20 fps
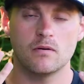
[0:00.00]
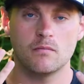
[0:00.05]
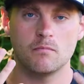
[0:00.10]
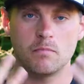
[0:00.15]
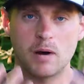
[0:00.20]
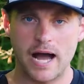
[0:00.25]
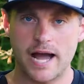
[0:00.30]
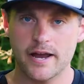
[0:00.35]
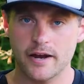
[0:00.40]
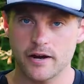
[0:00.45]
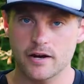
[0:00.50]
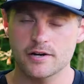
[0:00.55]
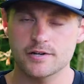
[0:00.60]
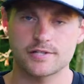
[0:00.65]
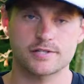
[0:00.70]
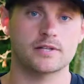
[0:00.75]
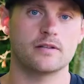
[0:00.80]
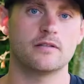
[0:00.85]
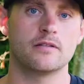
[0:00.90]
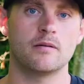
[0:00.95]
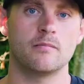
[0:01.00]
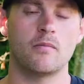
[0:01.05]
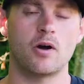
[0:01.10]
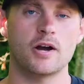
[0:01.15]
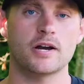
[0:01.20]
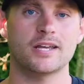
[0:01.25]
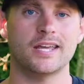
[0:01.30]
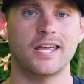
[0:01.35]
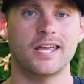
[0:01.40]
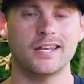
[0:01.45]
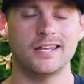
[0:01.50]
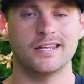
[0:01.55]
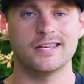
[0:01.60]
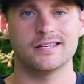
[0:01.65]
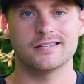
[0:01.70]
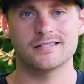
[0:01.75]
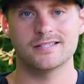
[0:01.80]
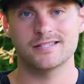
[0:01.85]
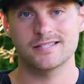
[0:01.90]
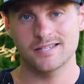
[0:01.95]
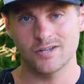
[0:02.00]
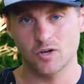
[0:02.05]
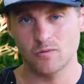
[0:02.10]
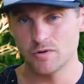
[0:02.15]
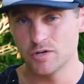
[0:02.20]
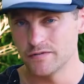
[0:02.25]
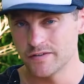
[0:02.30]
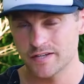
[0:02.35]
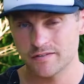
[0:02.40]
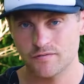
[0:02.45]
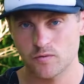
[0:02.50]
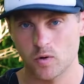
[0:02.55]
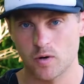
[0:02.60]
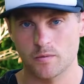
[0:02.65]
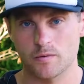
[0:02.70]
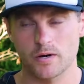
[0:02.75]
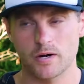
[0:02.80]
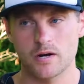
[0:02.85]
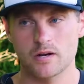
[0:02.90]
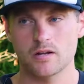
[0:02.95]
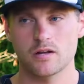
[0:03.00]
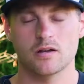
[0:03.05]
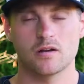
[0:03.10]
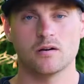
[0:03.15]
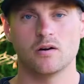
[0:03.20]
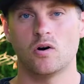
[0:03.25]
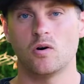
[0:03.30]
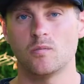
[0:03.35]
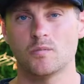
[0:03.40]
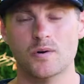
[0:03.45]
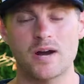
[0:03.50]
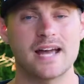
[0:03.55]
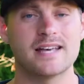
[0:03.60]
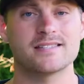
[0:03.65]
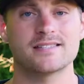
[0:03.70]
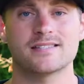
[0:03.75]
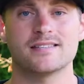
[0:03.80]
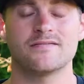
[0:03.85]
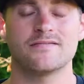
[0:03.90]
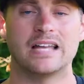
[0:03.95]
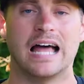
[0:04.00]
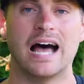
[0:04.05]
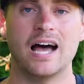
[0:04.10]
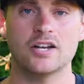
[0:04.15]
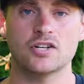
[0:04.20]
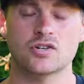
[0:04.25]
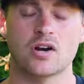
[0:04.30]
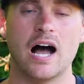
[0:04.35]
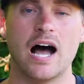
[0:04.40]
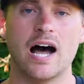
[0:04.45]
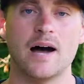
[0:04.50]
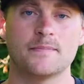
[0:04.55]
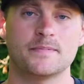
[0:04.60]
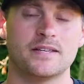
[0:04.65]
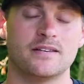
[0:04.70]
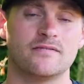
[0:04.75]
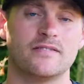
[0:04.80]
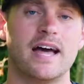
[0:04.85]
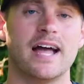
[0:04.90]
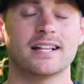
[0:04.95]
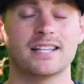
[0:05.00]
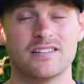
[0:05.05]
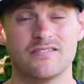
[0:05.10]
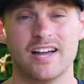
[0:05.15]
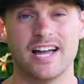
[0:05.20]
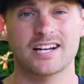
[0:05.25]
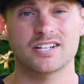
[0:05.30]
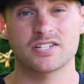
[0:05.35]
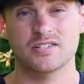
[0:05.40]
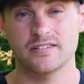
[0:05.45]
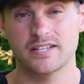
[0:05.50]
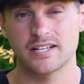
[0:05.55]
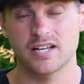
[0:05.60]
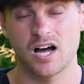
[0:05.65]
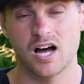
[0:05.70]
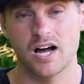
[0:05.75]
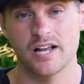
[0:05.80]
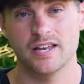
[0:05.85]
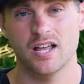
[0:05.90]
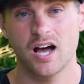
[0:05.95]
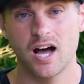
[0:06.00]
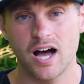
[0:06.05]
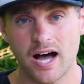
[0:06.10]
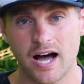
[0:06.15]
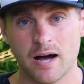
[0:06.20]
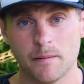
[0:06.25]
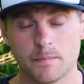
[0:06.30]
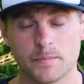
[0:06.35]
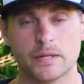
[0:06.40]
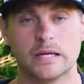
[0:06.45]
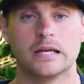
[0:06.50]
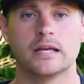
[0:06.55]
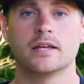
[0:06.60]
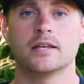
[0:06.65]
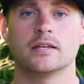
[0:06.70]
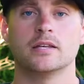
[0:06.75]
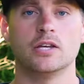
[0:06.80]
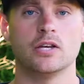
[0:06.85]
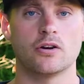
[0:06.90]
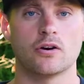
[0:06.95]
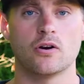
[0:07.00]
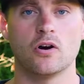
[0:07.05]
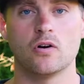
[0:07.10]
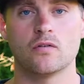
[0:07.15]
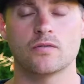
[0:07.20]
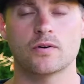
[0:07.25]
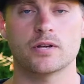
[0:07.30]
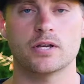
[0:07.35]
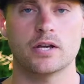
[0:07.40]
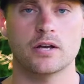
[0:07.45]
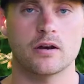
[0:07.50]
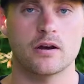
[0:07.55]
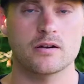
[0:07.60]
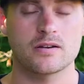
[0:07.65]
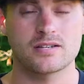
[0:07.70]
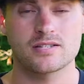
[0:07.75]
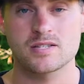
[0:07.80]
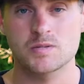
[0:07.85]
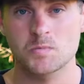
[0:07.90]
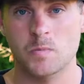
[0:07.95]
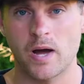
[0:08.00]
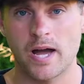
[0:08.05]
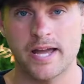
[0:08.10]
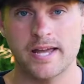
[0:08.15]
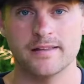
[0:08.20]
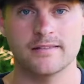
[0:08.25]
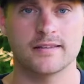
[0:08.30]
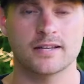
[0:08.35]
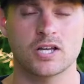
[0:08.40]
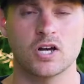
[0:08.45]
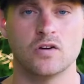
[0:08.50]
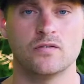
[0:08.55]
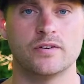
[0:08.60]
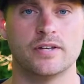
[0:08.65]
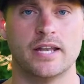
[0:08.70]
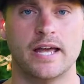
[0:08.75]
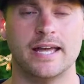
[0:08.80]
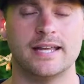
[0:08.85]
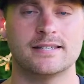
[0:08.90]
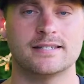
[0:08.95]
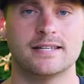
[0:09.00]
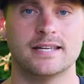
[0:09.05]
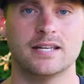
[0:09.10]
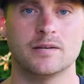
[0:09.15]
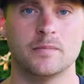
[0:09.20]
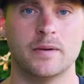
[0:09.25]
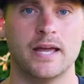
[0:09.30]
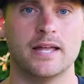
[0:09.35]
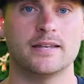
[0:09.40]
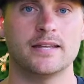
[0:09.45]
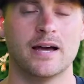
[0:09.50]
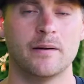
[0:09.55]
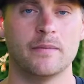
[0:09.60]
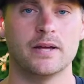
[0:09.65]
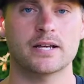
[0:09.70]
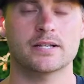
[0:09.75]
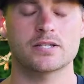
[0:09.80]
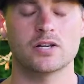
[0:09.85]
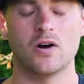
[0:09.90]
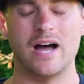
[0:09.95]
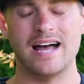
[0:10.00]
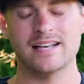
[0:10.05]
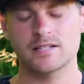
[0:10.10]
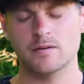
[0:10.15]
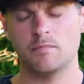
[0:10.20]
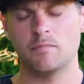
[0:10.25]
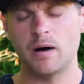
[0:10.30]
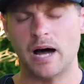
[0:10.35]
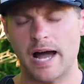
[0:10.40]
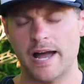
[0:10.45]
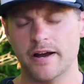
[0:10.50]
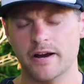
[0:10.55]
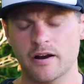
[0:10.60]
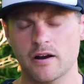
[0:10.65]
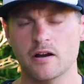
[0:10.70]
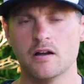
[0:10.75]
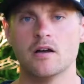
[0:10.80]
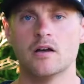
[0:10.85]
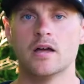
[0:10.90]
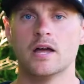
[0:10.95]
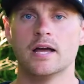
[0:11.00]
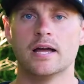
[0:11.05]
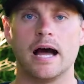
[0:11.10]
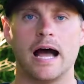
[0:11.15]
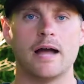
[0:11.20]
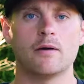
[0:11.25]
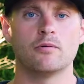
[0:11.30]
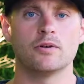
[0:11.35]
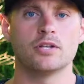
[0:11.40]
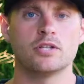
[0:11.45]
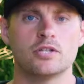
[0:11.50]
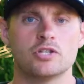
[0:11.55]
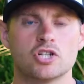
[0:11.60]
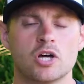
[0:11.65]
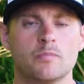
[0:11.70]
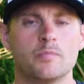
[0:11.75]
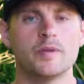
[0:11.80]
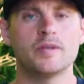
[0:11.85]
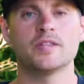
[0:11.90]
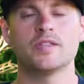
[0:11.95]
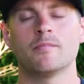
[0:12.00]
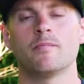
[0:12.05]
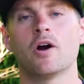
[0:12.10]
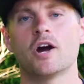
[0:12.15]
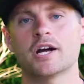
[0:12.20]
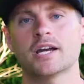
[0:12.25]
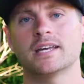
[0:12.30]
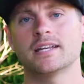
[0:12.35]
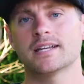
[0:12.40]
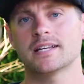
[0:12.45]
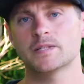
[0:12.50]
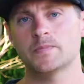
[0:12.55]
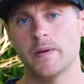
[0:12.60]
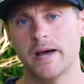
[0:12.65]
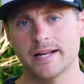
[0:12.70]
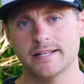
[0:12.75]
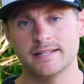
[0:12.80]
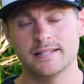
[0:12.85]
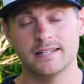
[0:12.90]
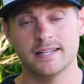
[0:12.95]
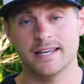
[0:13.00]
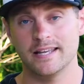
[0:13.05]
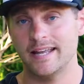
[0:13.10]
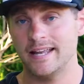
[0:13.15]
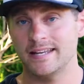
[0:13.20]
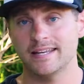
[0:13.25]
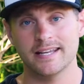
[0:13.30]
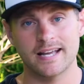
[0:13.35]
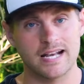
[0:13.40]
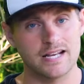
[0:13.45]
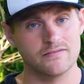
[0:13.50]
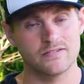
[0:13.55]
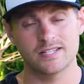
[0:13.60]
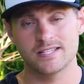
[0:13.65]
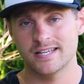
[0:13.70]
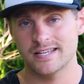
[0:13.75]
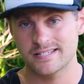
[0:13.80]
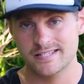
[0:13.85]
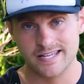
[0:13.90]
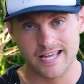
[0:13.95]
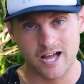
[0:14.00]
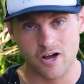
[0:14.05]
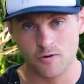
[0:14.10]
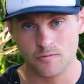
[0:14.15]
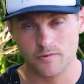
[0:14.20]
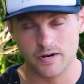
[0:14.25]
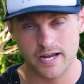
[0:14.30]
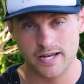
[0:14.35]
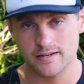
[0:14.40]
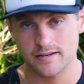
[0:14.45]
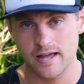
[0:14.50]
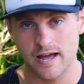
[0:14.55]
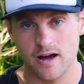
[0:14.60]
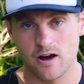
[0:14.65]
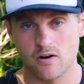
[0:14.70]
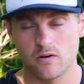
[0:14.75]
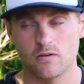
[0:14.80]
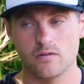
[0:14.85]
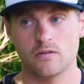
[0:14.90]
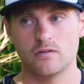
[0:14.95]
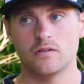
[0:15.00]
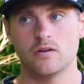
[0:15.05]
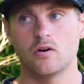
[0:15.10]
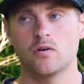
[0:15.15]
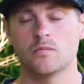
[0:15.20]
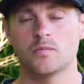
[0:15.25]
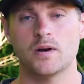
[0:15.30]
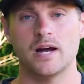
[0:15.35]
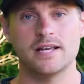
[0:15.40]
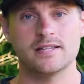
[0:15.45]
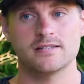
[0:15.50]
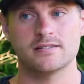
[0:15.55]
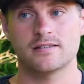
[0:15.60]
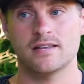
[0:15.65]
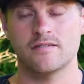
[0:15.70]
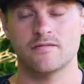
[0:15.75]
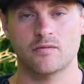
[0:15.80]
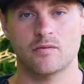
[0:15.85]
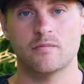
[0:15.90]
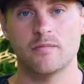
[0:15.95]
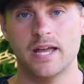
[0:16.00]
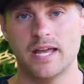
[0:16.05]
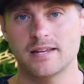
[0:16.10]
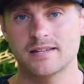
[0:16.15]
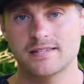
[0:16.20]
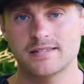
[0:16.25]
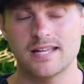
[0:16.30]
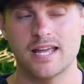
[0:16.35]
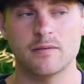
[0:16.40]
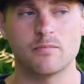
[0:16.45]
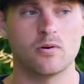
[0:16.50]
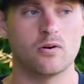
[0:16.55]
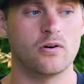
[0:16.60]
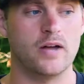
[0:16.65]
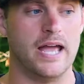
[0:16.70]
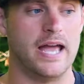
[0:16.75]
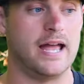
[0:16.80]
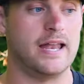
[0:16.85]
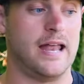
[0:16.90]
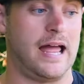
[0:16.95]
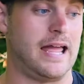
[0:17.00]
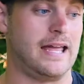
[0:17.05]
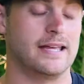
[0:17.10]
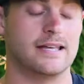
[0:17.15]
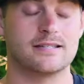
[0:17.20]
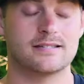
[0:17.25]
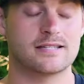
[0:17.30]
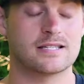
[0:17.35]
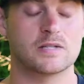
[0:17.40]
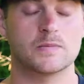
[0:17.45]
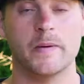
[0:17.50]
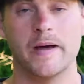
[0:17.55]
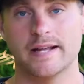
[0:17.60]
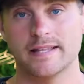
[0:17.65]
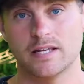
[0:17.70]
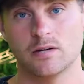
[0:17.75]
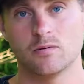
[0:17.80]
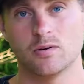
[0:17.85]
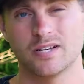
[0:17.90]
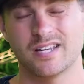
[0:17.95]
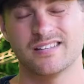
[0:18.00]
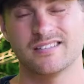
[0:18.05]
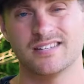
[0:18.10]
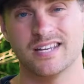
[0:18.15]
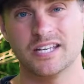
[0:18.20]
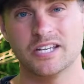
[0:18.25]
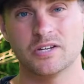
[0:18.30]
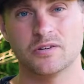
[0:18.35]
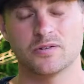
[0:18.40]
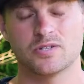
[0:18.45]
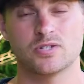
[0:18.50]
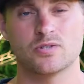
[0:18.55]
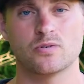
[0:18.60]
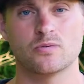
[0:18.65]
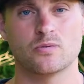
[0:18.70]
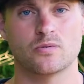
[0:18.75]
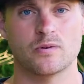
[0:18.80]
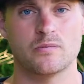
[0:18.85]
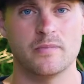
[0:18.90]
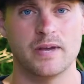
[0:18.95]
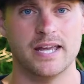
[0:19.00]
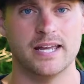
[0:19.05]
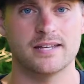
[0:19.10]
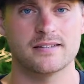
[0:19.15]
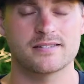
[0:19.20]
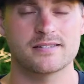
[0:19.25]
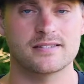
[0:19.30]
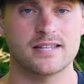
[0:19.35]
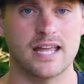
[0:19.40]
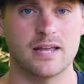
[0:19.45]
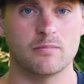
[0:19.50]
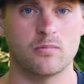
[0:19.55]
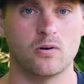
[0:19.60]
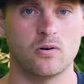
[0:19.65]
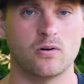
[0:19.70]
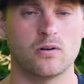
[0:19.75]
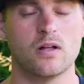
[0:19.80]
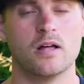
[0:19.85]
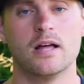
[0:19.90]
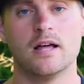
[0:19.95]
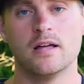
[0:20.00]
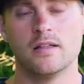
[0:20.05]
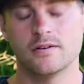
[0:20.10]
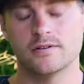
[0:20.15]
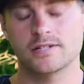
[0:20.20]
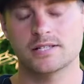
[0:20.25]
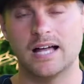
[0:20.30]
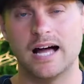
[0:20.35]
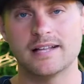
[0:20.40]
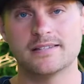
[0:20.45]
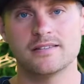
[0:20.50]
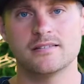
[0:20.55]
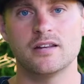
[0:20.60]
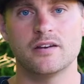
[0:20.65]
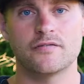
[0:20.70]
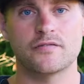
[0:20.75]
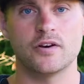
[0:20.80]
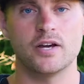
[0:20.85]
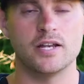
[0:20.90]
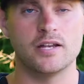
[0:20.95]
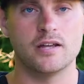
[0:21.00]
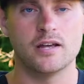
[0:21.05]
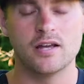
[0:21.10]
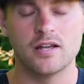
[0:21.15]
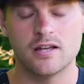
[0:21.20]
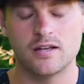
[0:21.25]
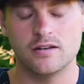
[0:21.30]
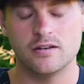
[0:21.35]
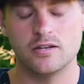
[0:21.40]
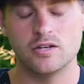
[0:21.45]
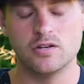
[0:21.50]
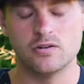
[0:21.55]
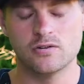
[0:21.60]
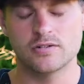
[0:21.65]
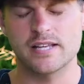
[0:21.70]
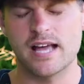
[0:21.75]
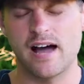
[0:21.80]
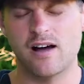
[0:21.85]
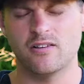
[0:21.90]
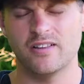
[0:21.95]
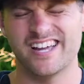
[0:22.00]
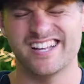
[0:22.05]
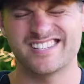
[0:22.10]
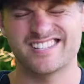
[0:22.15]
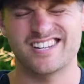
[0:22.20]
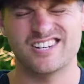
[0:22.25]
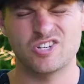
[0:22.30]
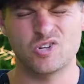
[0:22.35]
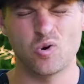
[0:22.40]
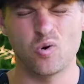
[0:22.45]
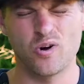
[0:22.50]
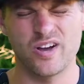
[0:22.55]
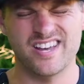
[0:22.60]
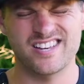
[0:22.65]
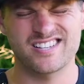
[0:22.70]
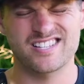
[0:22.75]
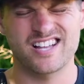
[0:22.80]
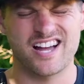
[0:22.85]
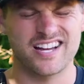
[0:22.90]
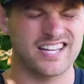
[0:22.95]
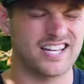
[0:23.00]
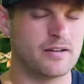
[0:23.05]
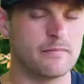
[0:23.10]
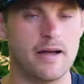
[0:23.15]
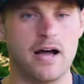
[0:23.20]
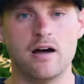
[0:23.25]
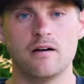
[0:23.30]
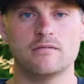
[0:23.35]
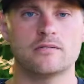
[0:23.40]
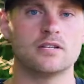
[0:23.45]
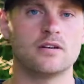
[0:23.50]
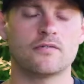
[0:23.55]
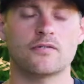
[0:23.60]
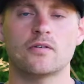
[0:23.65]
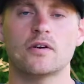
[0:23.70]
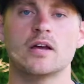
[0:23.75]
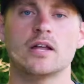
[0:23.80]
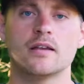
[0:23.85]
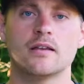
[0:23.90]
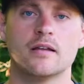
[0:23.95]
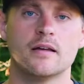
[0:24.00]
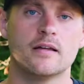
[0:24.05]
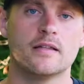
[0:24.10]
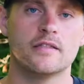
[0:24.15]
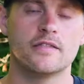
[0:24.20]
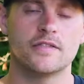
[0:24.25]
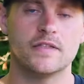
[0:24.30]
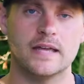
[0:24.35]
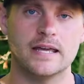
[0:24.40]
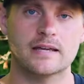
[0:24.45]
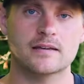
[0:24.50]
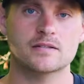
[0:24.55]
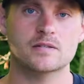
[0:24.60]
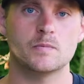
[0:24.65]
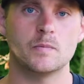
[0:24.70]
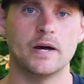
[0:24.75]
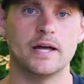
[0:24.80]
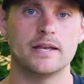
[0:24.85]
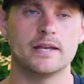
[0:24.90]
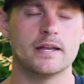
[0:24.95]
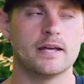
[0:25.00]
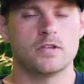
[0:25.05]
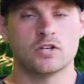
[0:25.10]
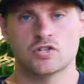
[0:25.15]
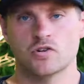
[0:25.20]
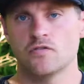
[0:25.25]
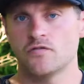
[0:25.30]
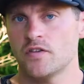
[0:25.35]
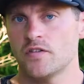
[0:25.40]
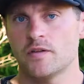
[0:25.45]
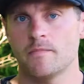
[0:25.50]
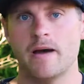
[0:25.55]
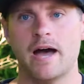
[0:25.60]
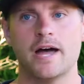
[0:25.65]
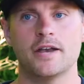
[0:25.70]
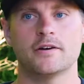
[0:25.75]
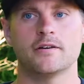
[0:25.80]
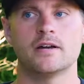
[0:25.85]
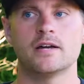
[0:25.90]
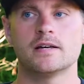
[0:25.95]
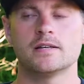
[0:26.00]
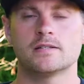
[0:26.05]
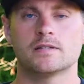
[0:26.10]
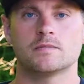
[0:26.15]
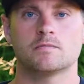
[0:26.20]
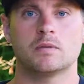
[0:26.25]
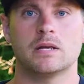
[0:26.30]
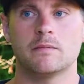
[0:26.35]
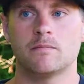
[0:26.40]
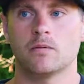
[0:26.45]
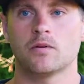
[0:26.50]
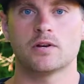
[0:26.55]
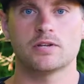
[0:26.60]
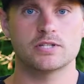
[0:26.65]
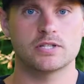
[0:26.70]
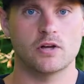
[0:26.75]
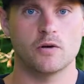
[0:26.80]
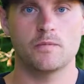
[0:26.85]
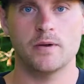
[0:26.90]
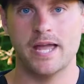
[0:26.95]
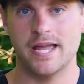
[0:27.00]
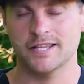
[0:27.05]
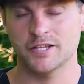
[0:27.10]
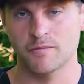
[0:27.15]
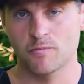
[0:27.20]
Buyers, the market is still moving forward. Home prices have not dropped. In fact, they've actually gone up year over year despite the COVID-19 pandemic. So as a buyer, I wouldn't jump into the market expecting to get any kind of a discount right now. Home prices have remained stable, and I suspect they will continue to remain stable. There's lots of different news outlets and noise talking about different things, but the truth of the matter is people are still paying